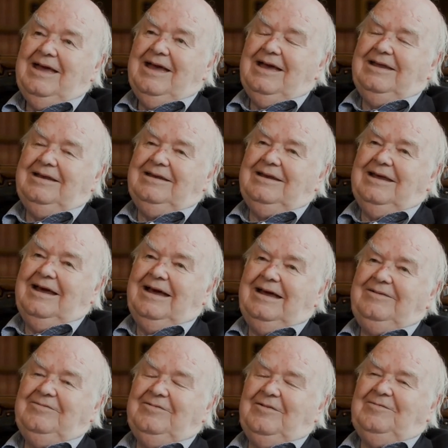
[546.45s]
And
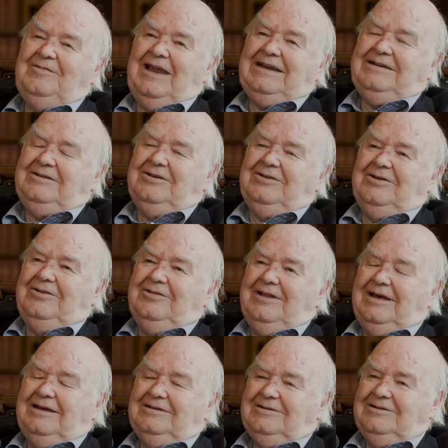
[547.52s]
I've reflected on
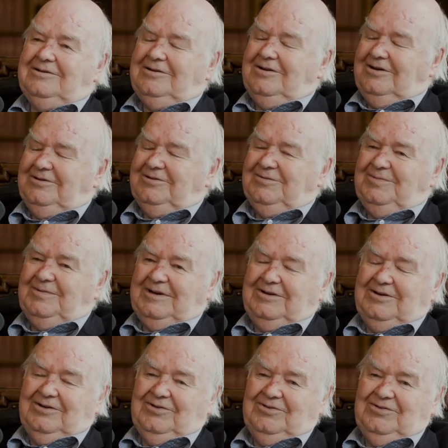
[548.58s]
that a lot,
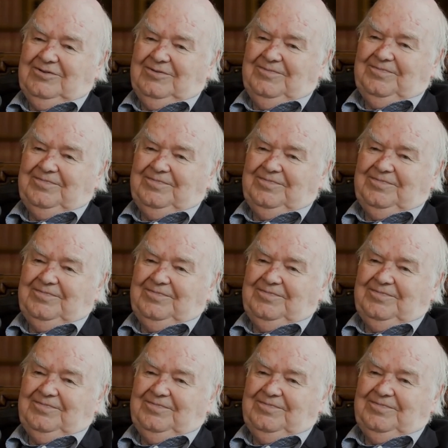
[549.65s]
because